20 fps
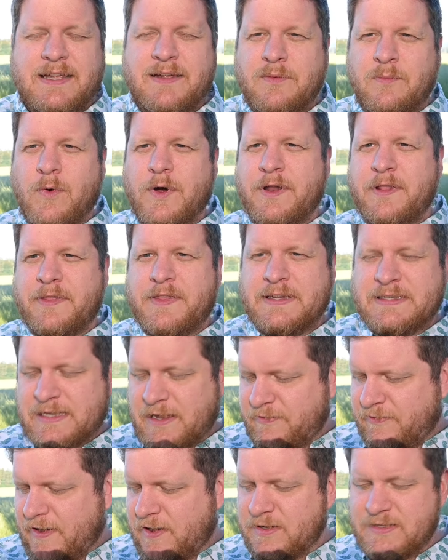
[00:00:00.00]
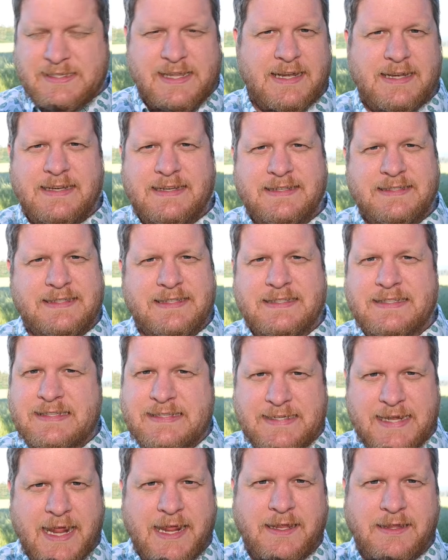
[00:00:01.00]
One of the things I found is that it is
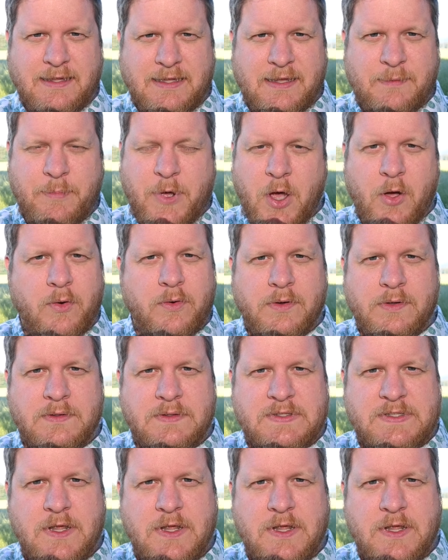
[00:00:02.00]
insanely potent.